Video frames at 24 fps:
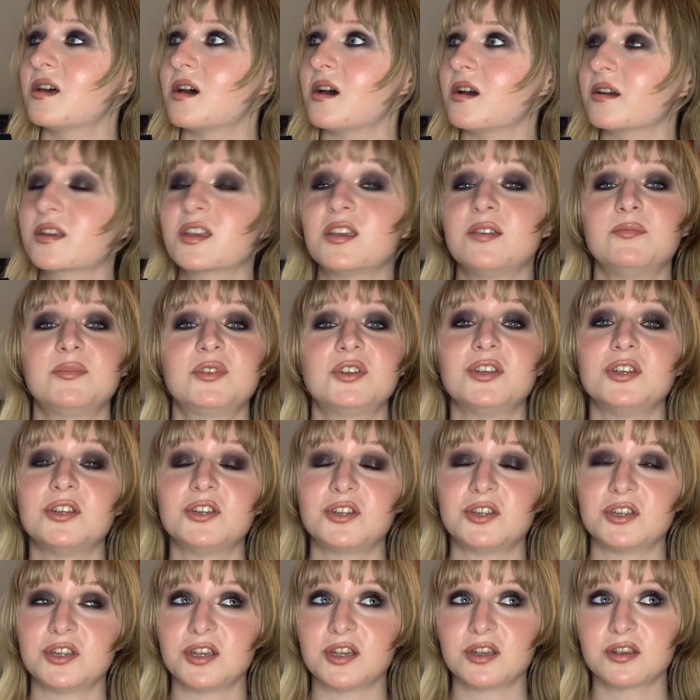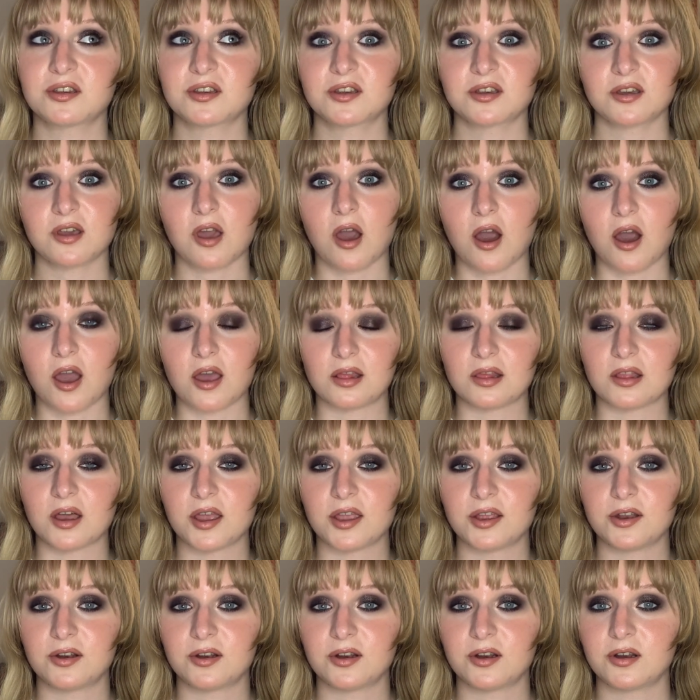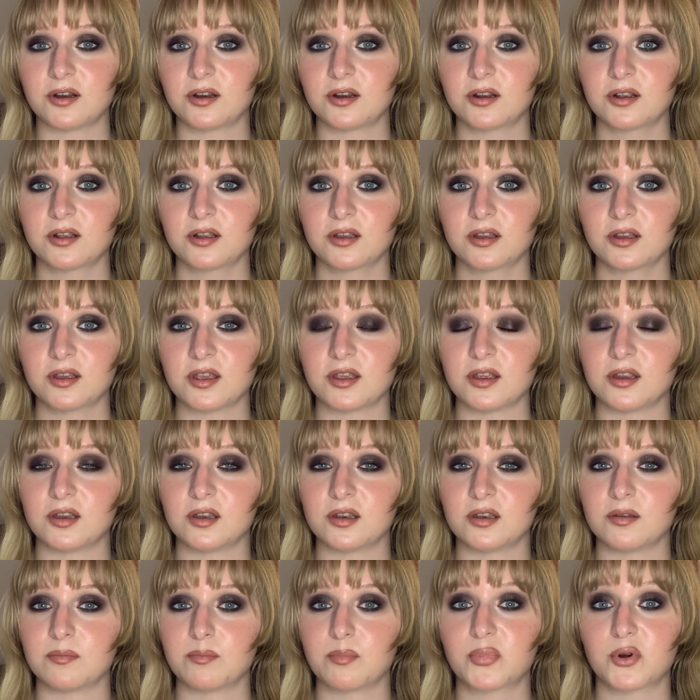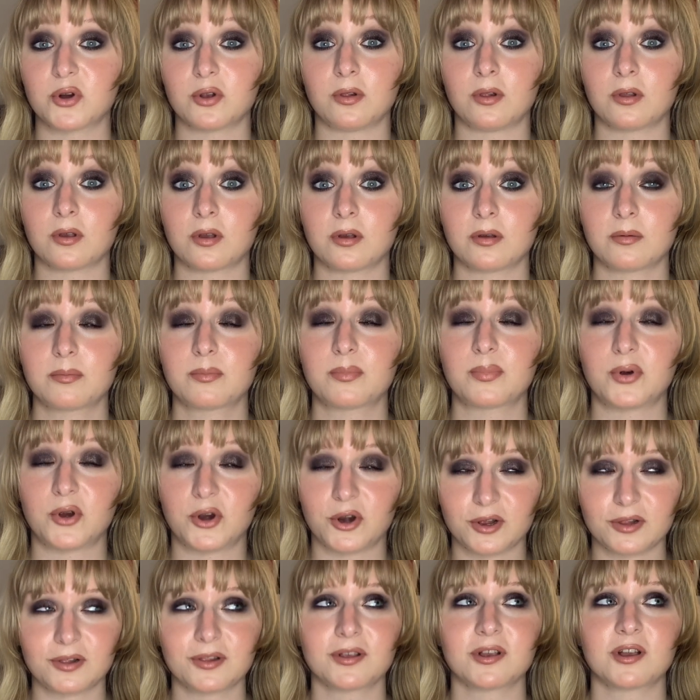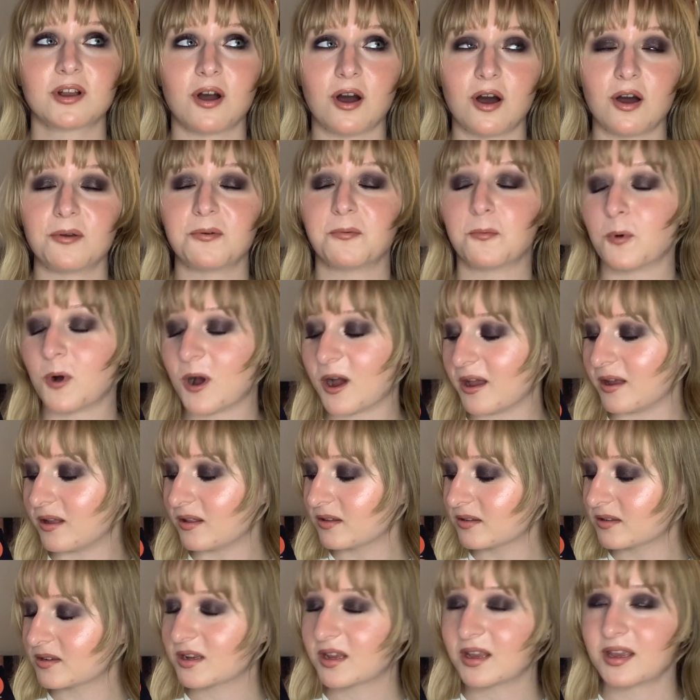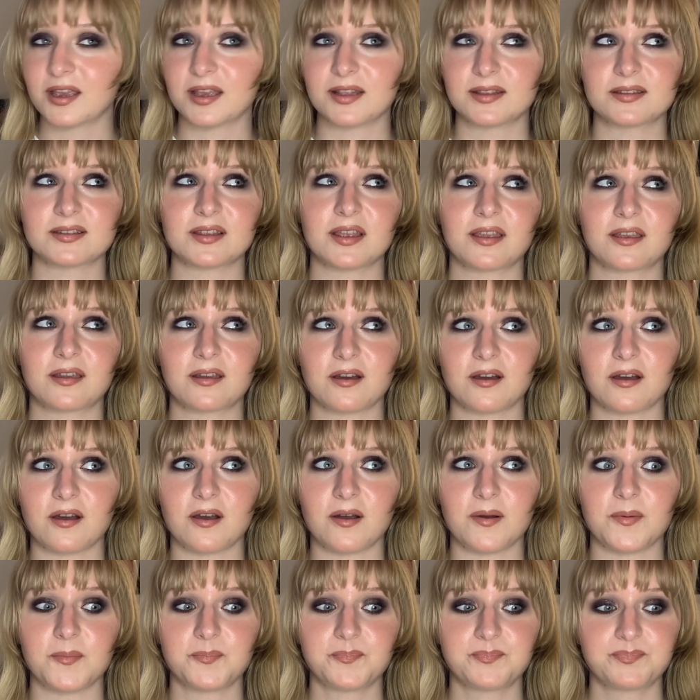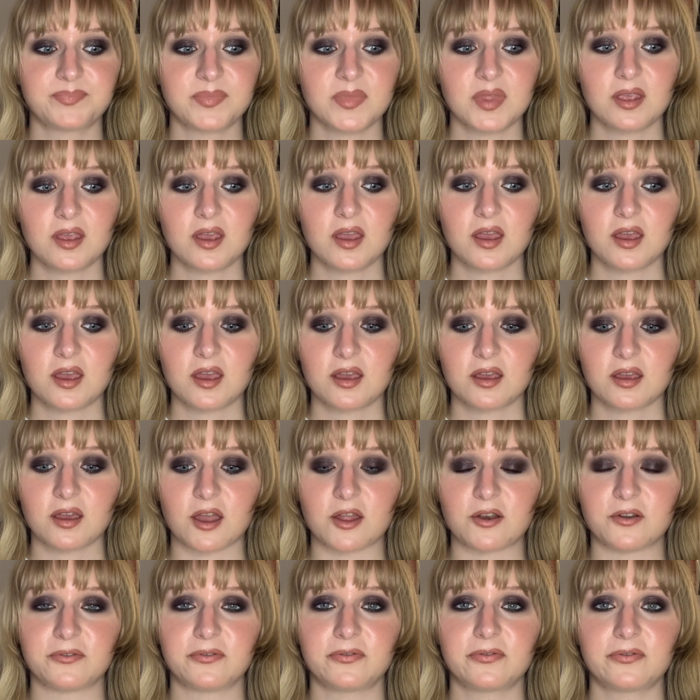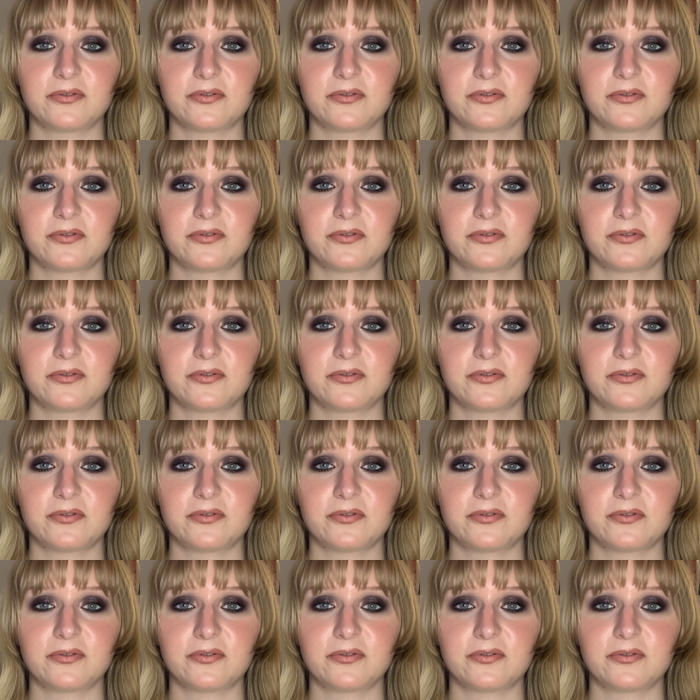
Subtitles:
Kimchi Chic highlighter in Pearl Gone Wild. It's like a kind of